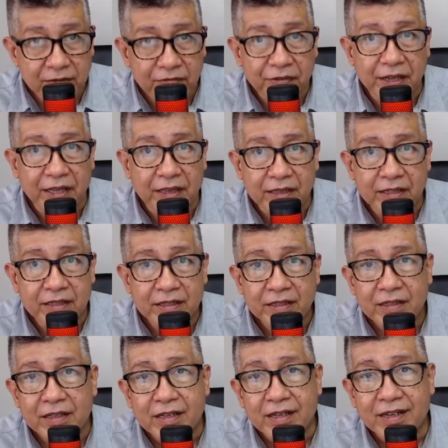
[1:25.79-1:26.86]
feet
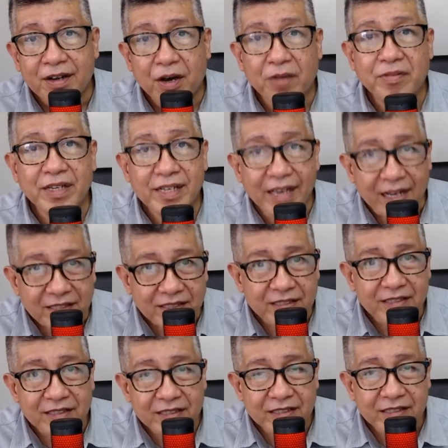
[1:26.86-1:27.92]
of the guests.